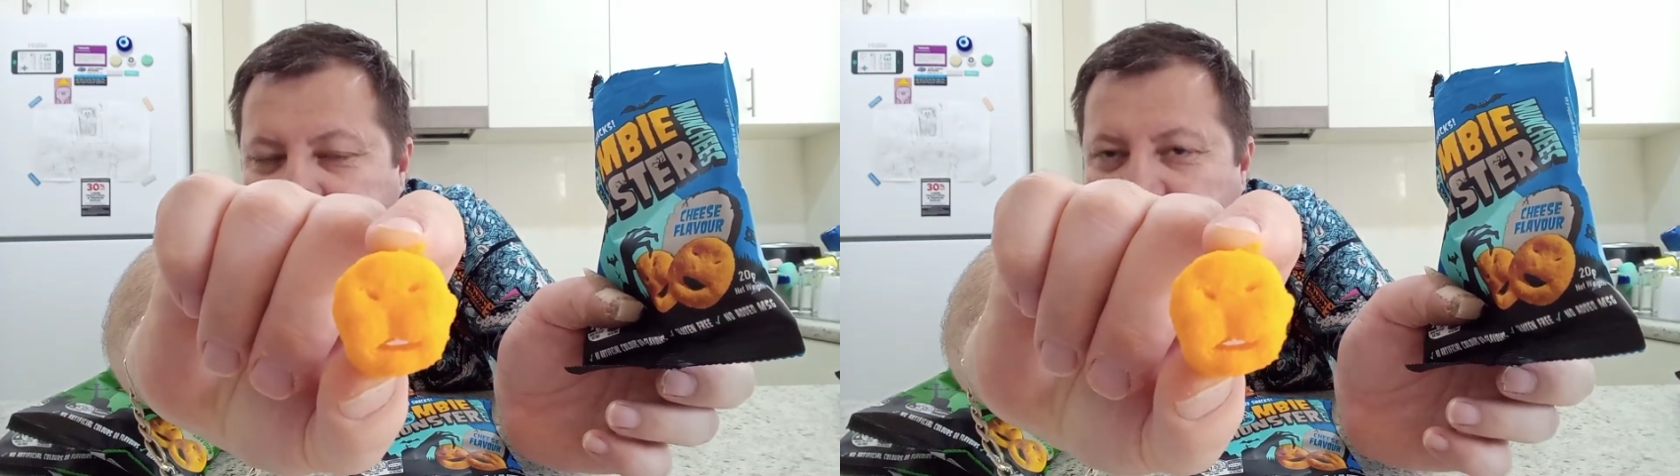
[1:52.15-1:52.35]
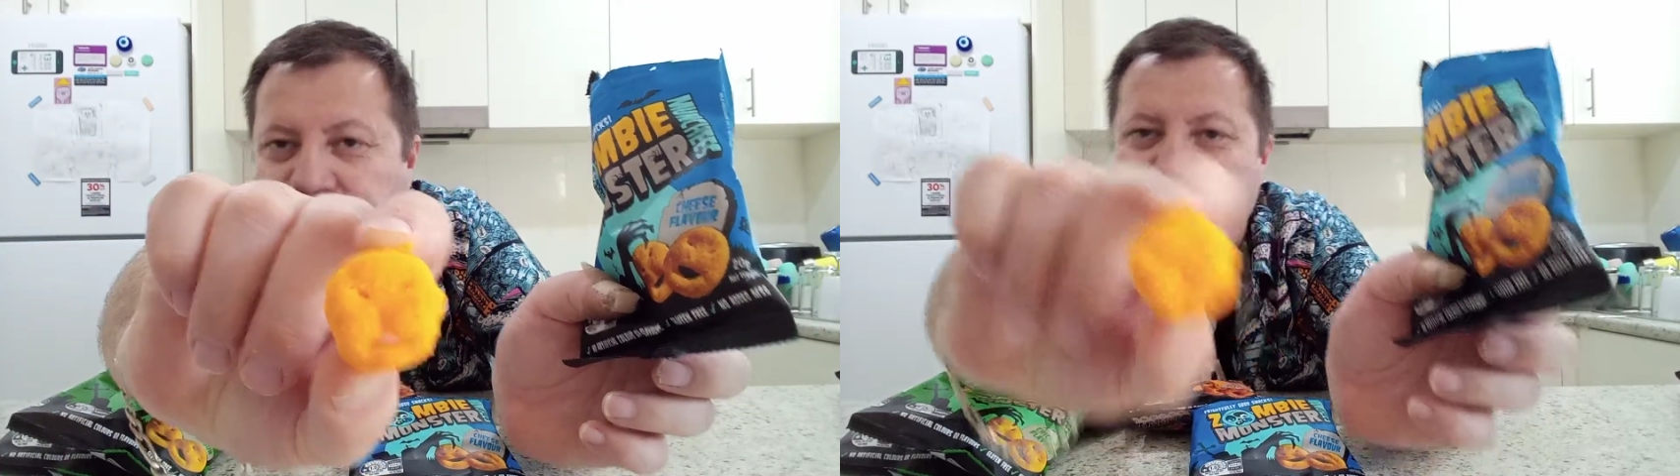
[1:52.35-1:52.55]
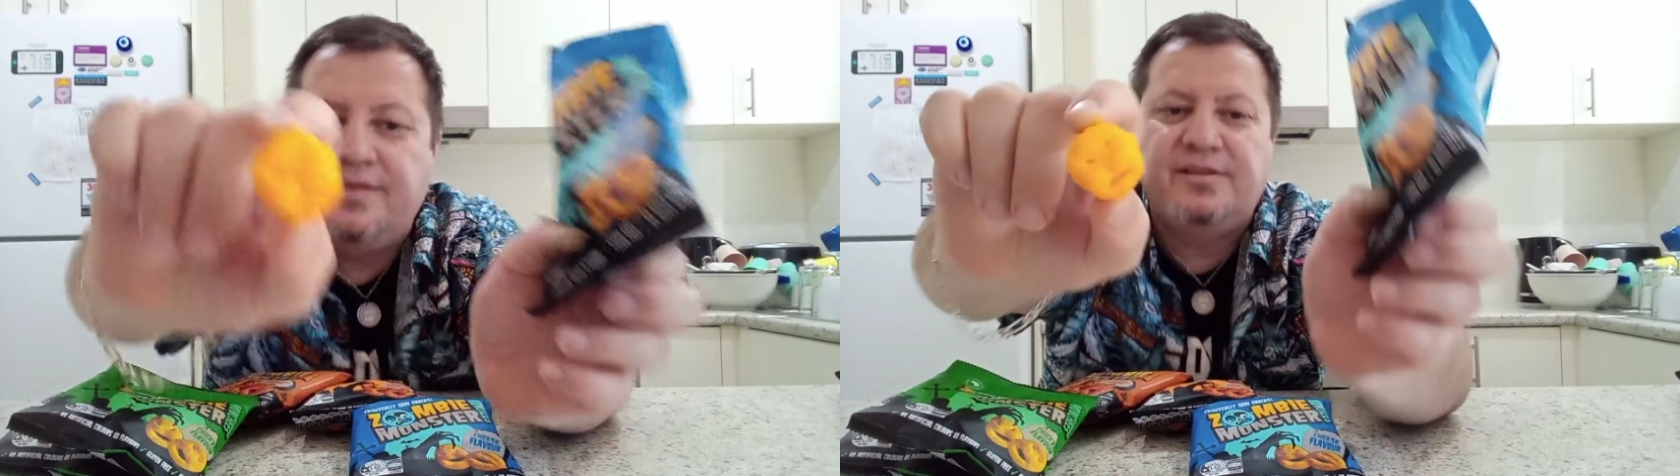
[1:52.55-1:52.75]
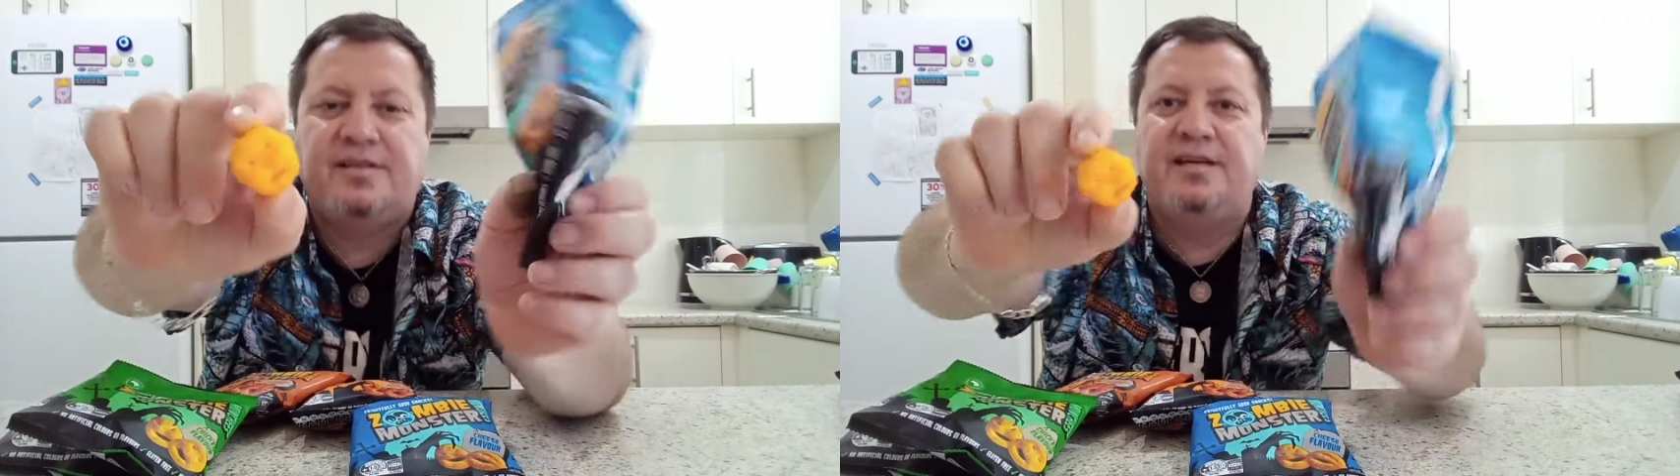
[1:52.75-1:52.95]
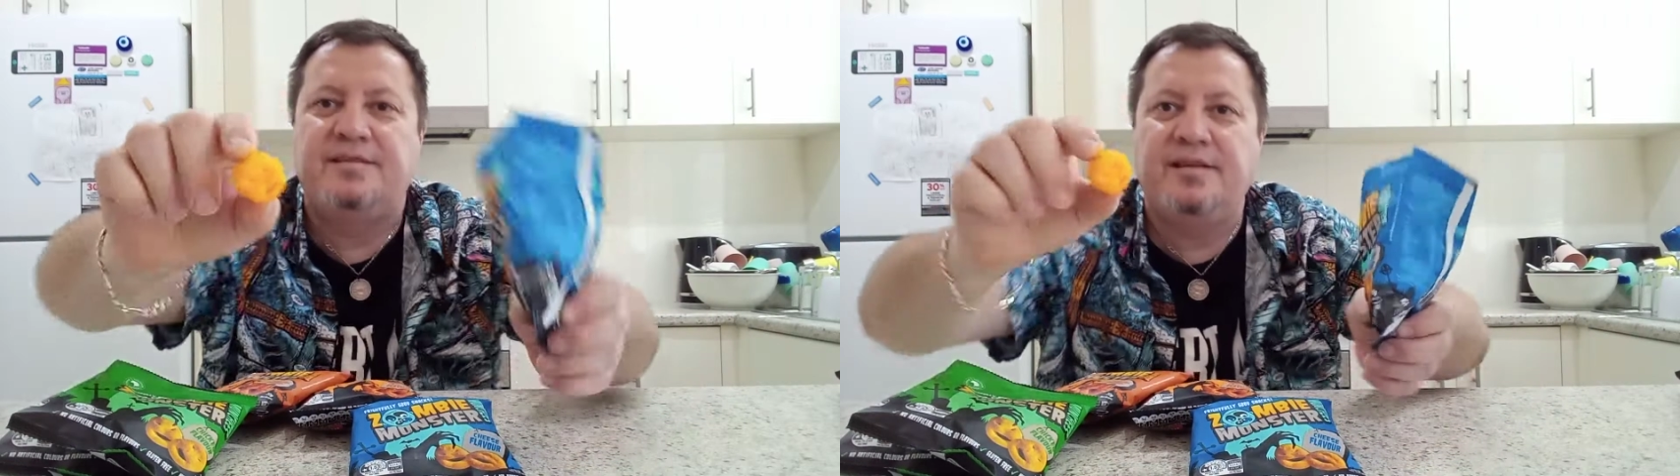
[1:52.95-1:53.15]
Right, let's have a
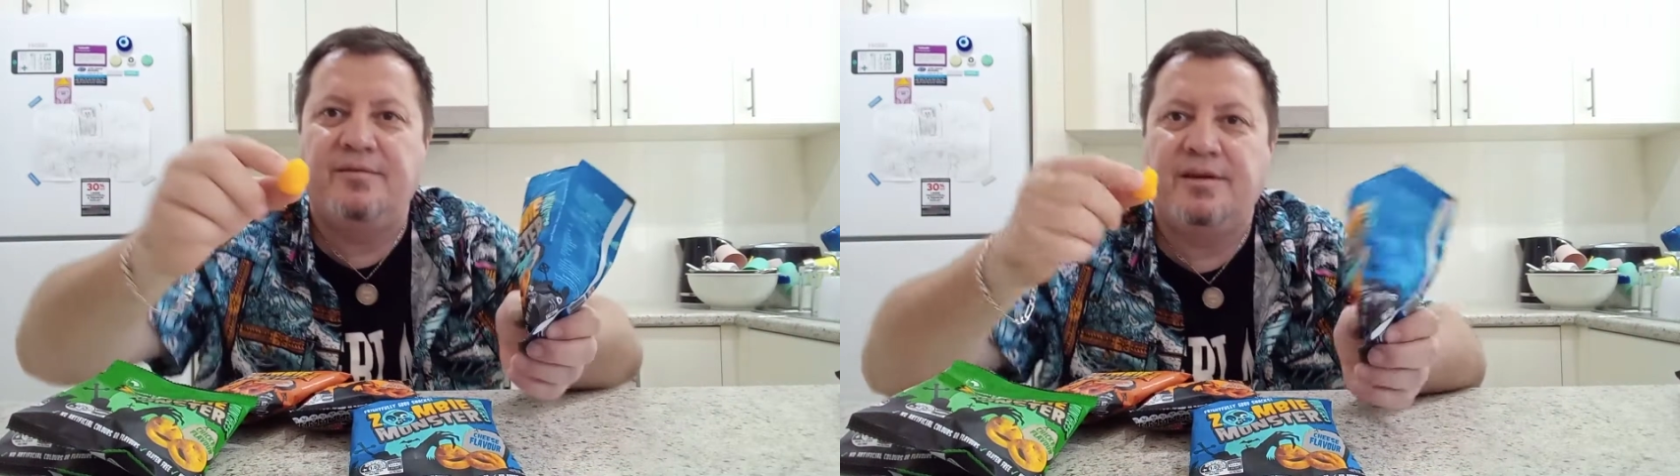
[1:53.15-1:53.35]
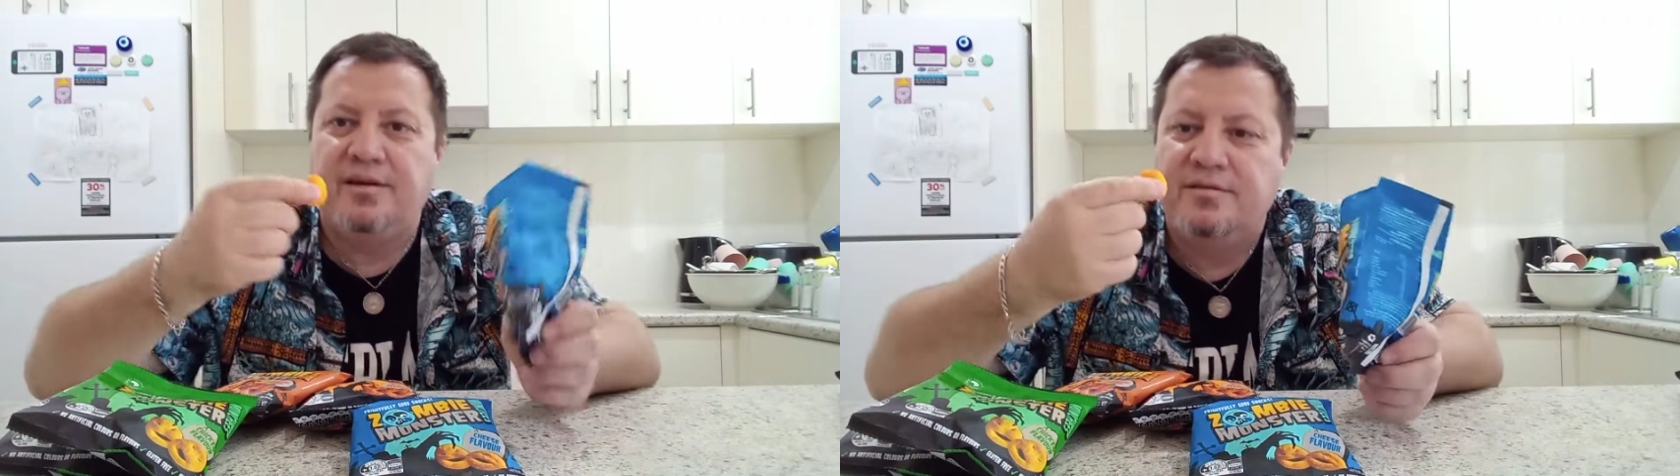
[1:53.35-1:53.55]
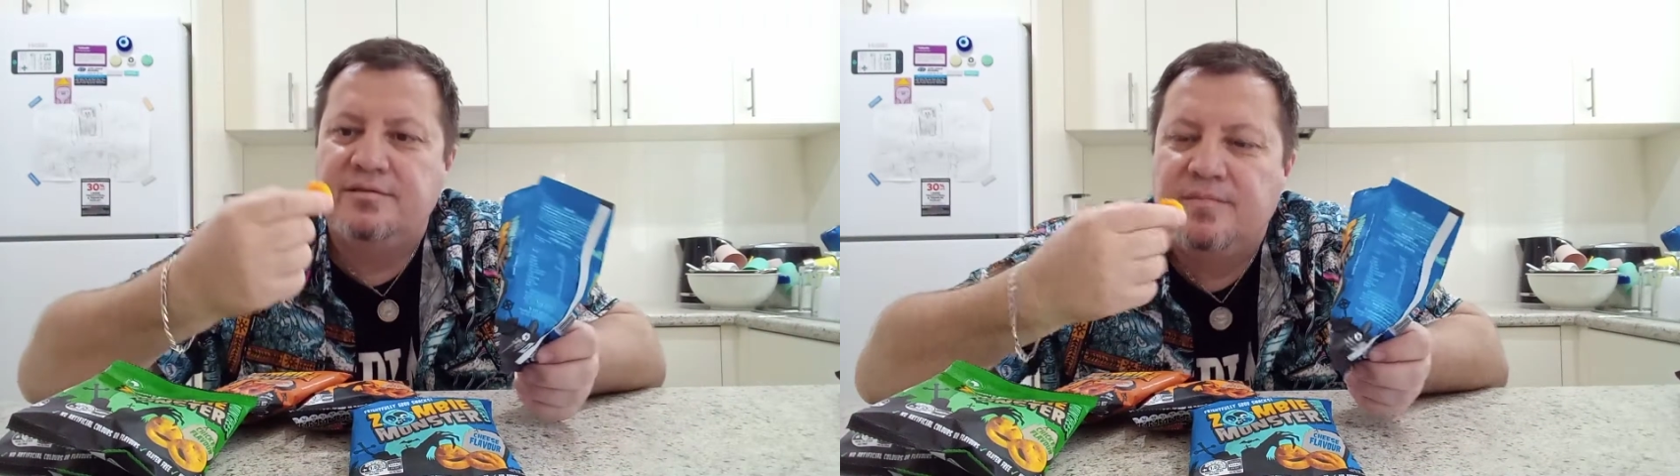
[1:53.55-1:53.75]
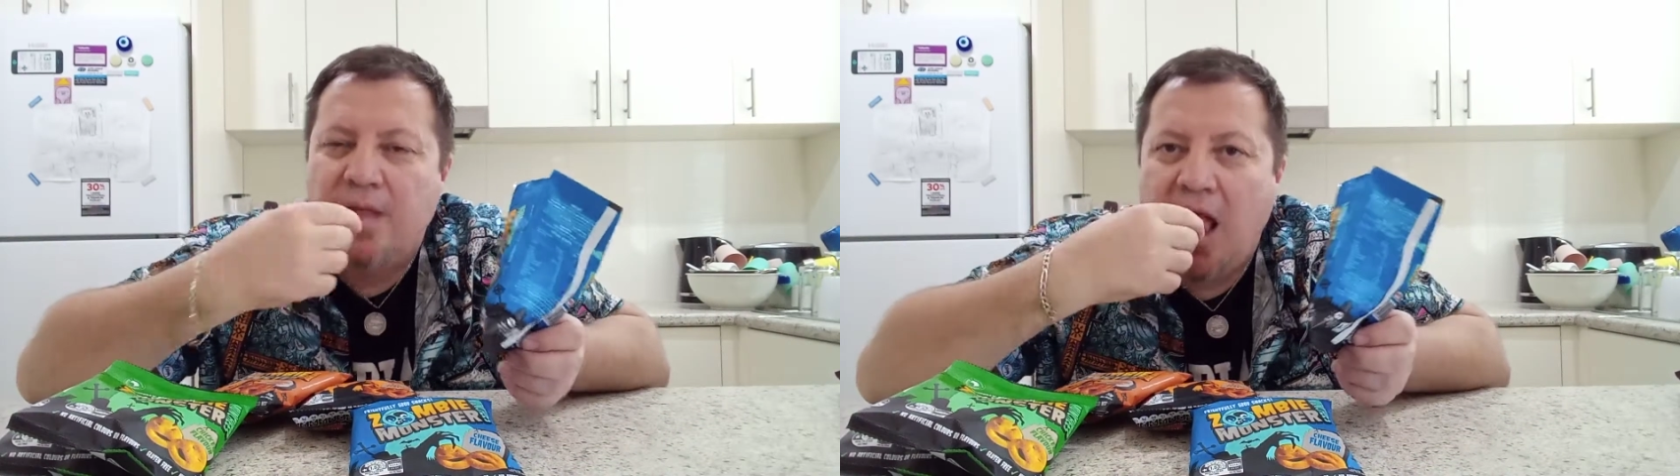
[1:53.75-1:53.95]
taste, see how it goes.